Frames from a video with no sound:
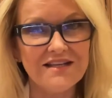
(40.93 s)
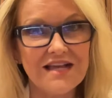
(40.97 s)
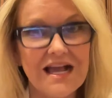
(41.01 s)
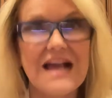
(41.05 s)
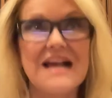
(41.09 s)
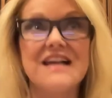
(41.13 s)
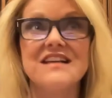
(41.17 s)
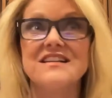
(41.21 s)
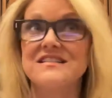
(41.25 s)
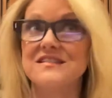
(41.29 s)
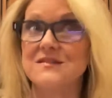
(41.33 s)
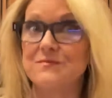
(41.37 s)

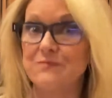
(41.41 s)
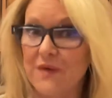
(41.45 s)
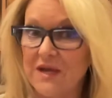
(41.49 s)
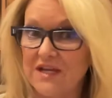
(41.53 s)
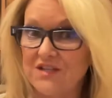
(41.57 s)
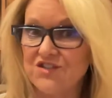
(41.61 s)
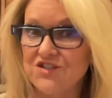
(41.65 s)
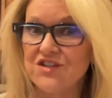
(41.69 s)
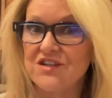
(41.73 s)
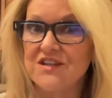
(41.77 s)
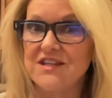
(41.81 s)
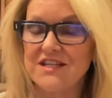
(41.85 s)

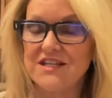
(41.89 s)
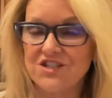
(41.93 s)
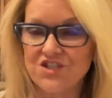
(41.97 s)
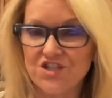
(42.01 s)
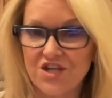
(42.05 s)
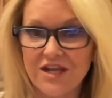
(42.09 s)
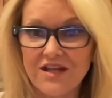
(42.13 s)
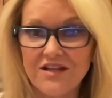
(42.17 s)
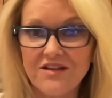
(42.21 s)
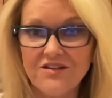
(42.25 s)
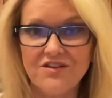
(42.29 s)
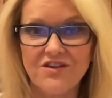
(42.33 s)
especially
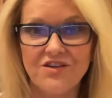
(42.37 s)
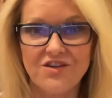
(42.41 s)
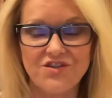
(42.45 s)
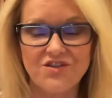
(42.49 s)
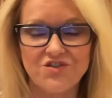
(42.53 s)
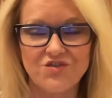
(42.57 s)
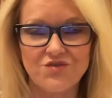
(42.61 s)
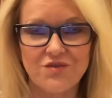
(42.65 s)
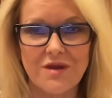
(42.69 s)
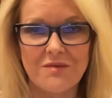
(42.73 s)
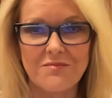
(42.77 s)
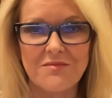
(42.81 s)
childhood
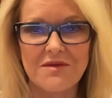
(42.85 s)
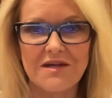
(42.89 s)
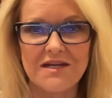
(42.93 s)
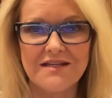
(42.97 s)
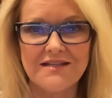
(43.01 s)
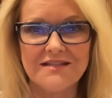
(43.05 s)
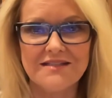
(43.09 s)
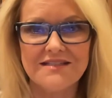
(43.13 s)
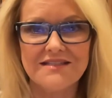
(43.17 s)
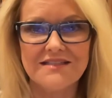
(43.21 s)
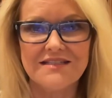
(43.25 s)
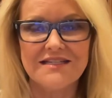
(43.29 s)

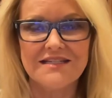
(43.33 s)
trauma,